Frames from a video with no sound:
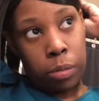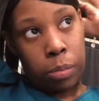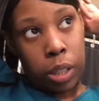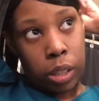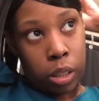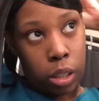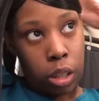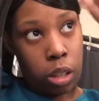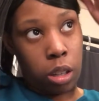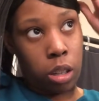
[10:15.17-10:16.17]
Let me
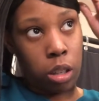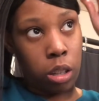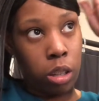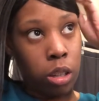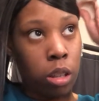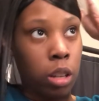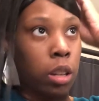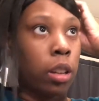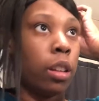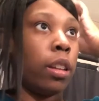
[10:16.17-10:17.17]
see.
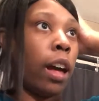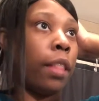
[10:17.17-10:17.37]
Yeah,